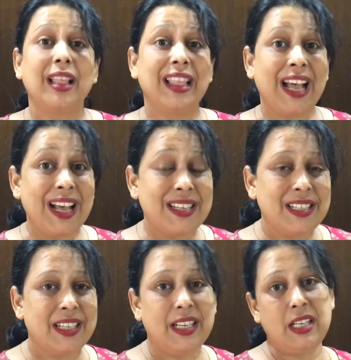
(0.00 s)
That
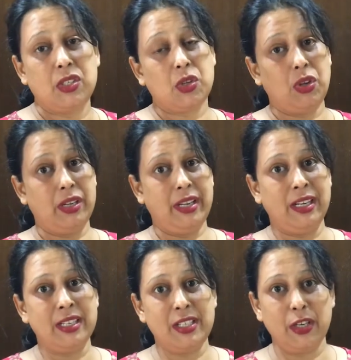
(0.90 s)
is called
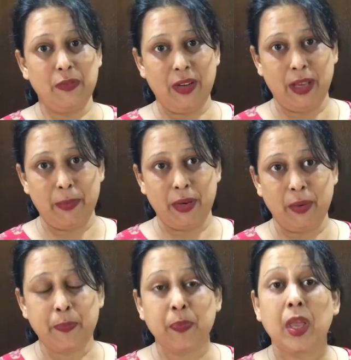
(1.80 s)
dignity of labor.
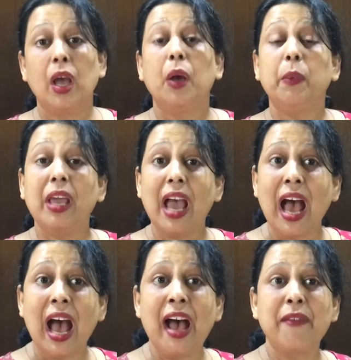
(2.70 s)
We
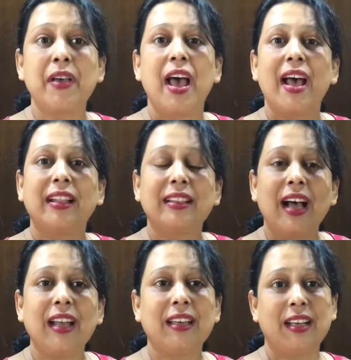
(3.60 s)
have
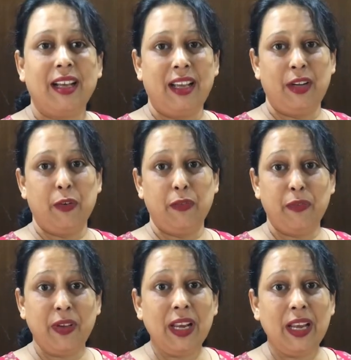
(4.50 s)
that kind of
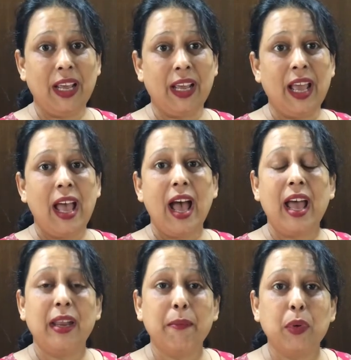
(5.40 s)
feeling
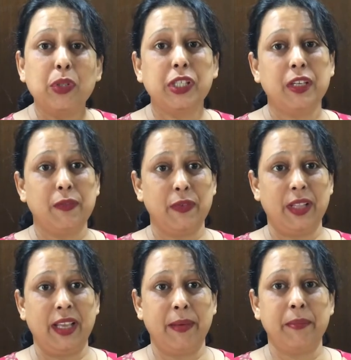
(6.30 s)
and emotion for
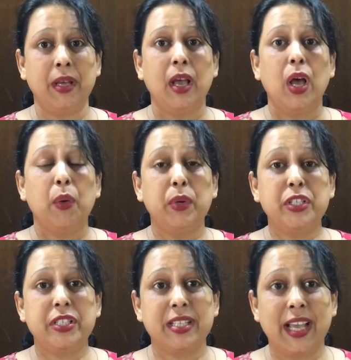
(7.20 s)
them which
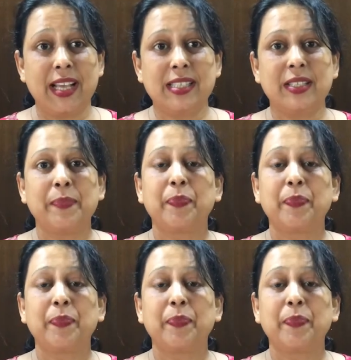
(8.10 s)
says,